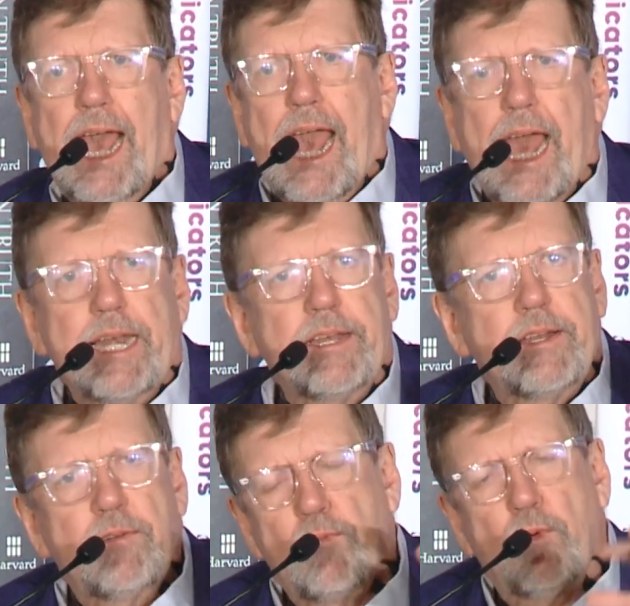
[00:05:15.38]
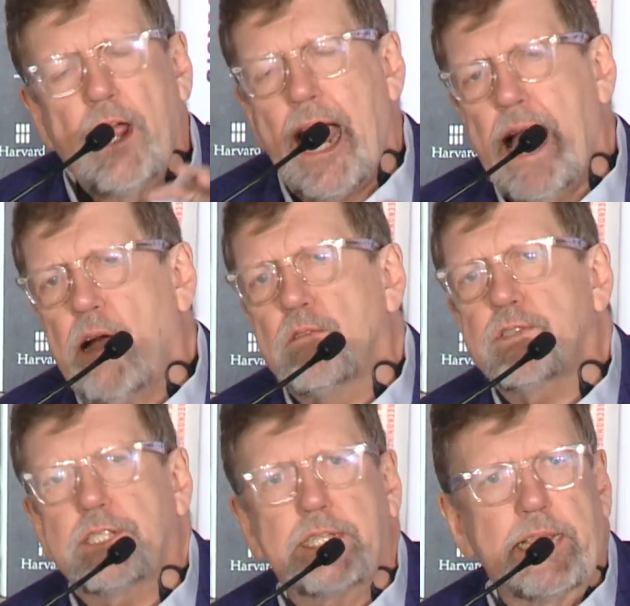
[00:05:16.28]
And we're
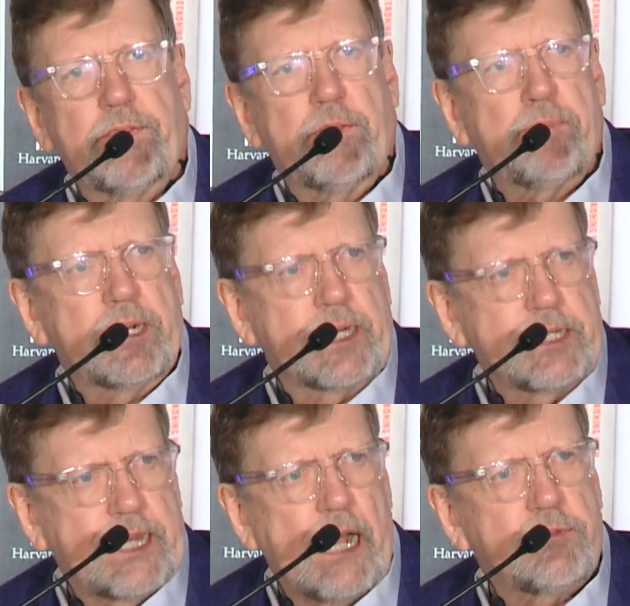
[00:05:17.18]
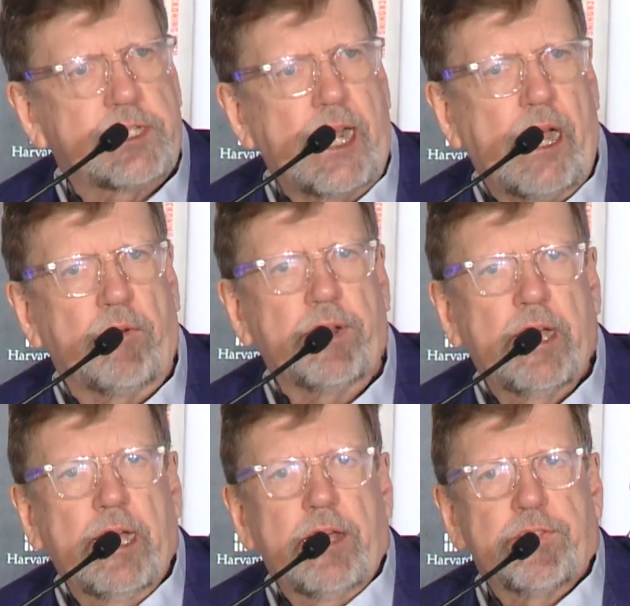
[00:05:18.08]
housed in the building downtown
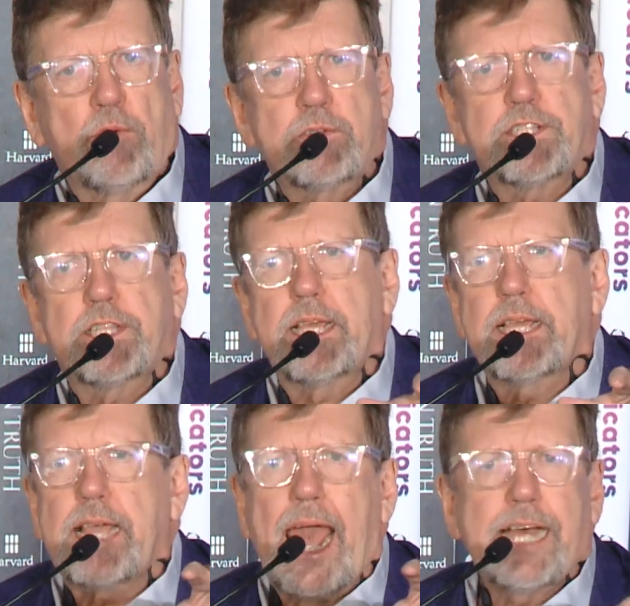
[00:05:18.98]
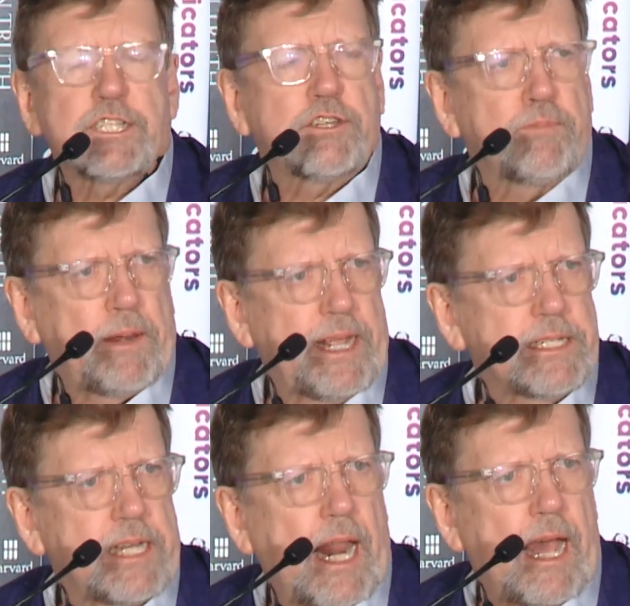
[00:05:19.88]
that was the Astor
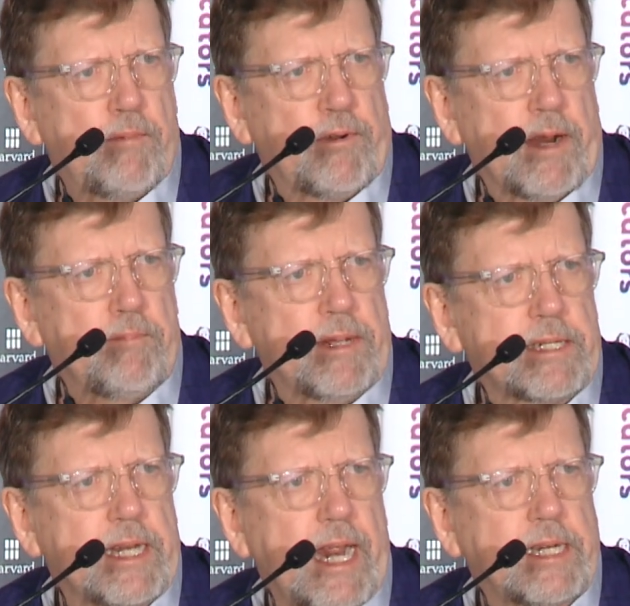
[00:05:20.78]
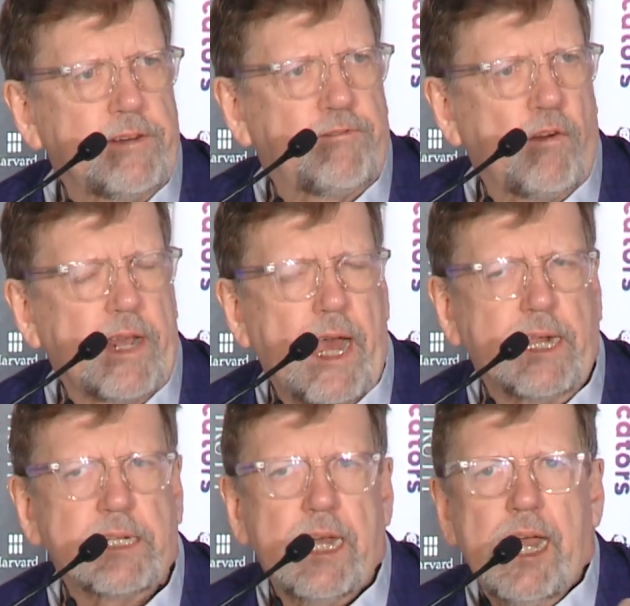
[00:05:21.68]
Place Library, built in
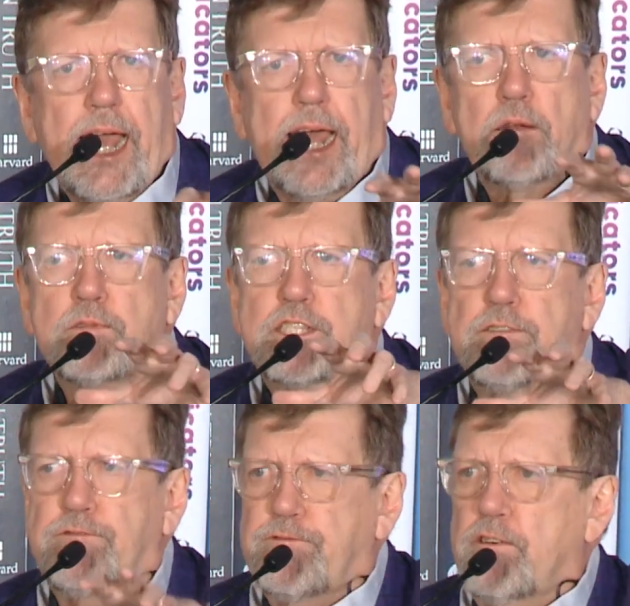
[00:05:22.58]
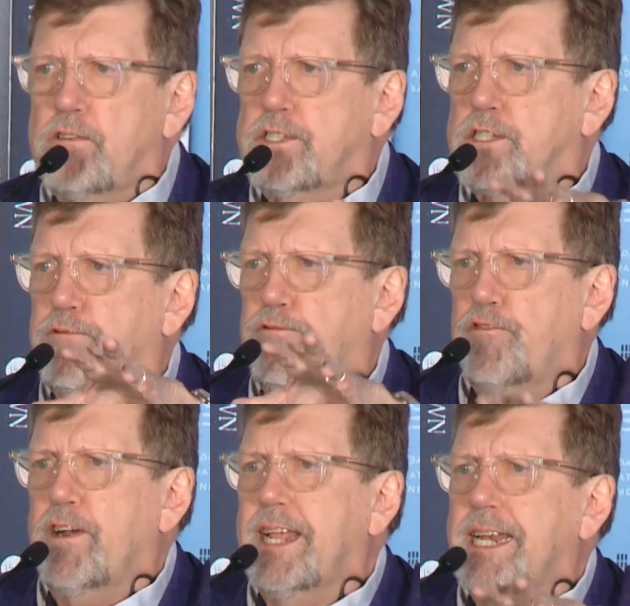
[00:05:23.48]
1848, and it was the first
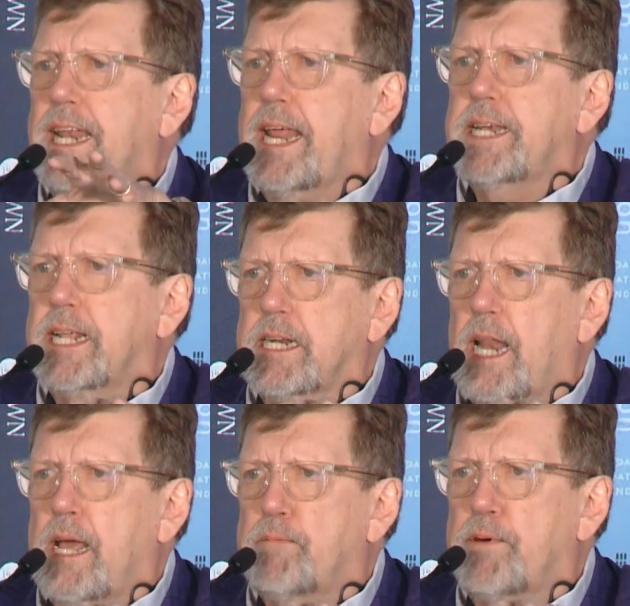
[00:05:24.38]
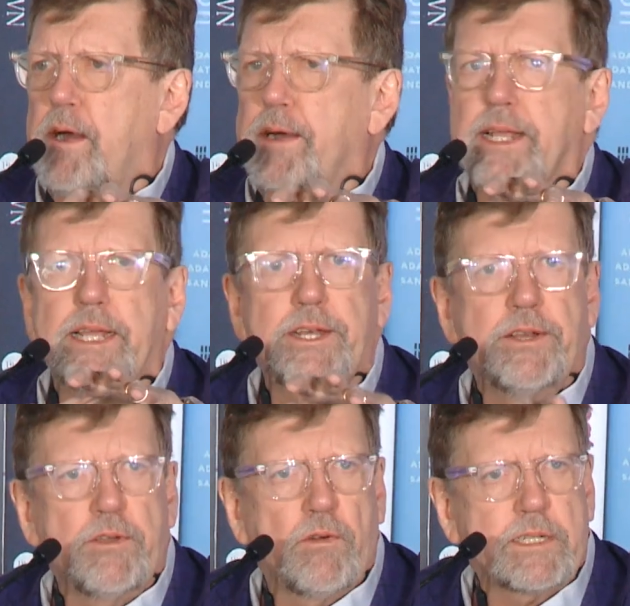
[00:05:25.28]
free lending library in
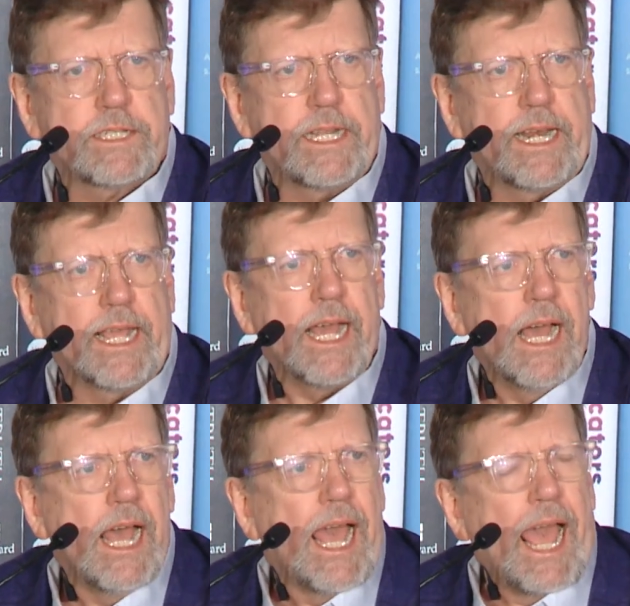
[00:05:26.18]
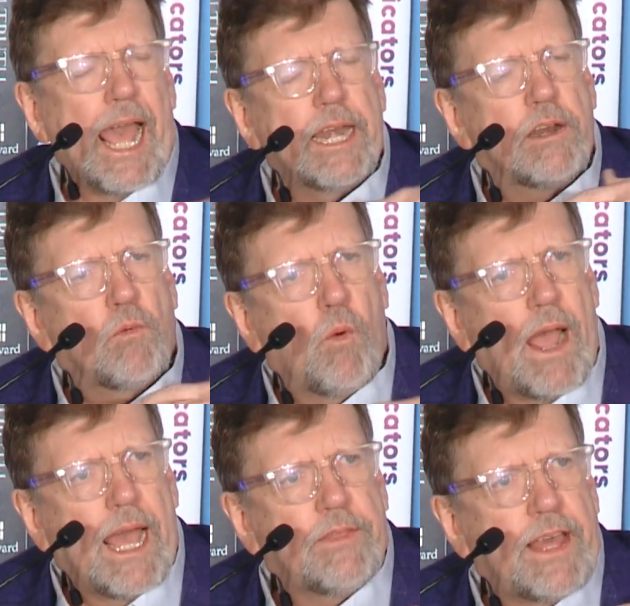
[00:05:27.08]
New York City. And in a
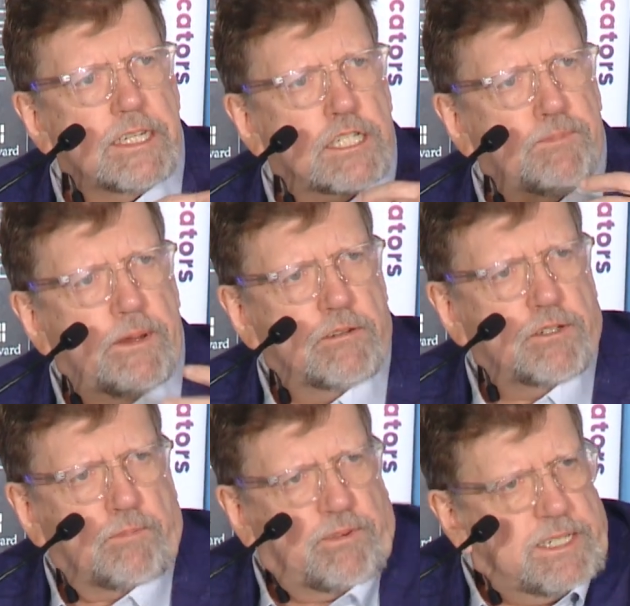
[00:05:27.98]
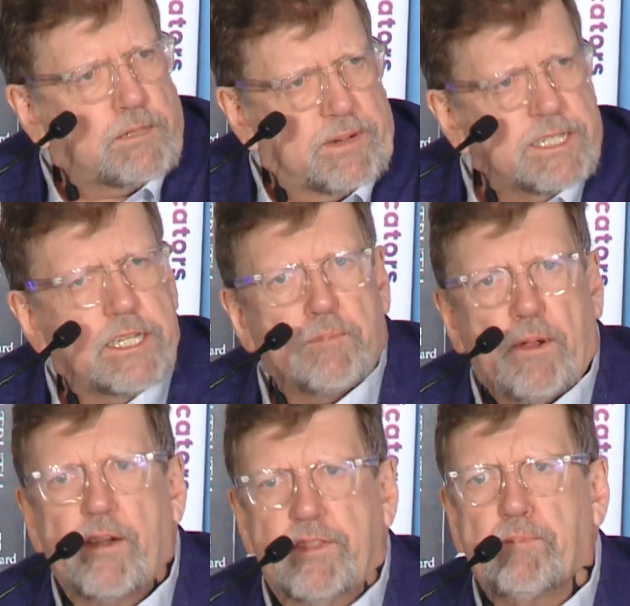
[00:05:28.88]
way, that spiritual principle is still
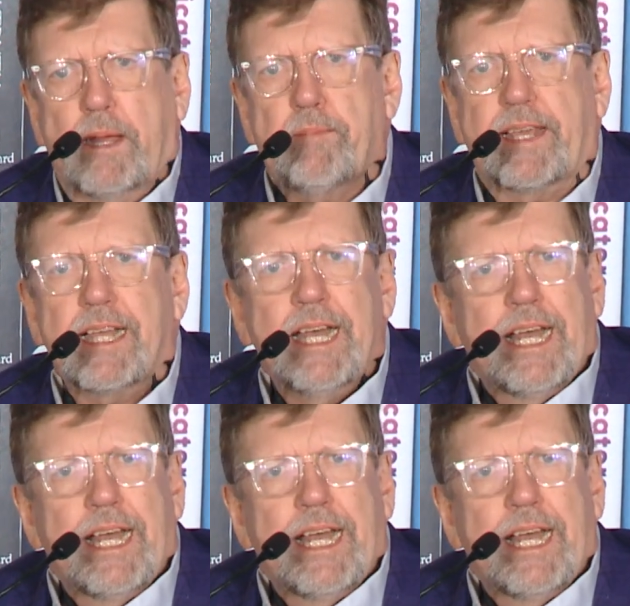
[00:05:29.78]
part of the public.